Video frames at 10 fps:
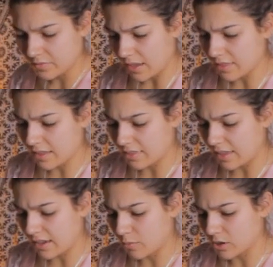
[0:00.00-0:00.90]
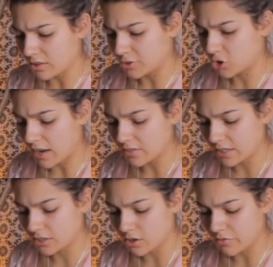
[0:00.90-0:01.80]
and that they were
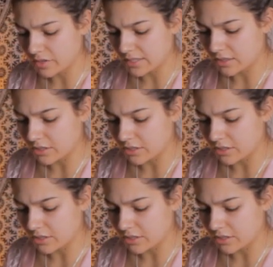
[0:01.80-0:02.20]
traveling to go visit